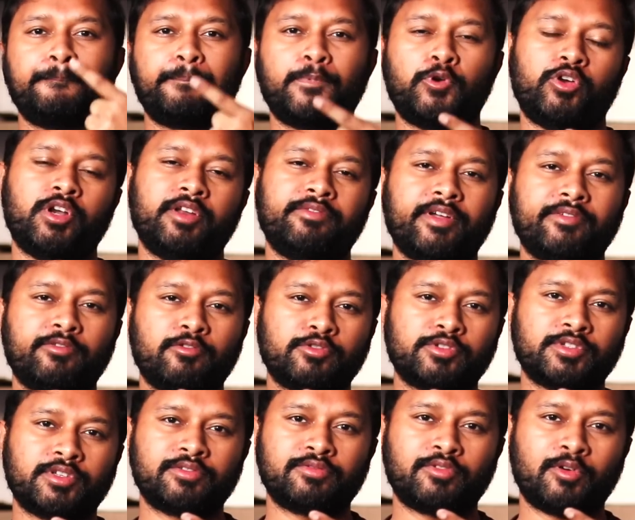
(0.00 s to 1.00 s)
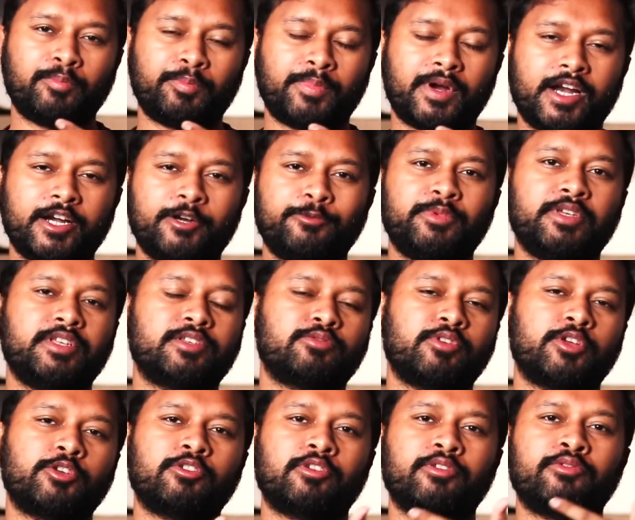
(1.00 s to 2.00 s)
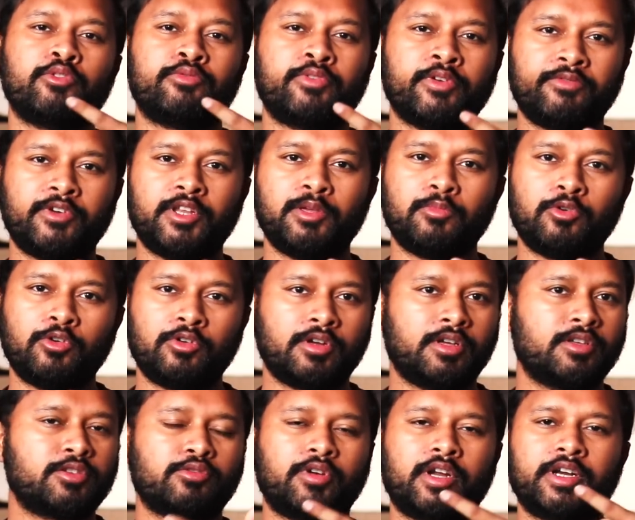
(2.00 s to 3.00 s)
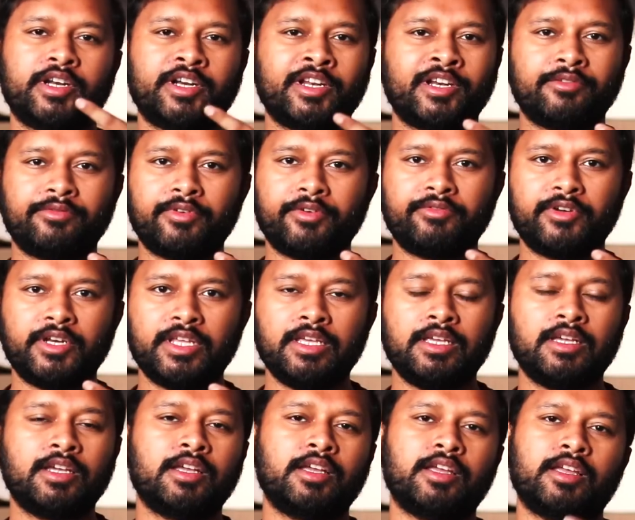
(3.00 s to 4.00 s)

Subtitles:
25 questions from part B is going to give you 50 more, so 150.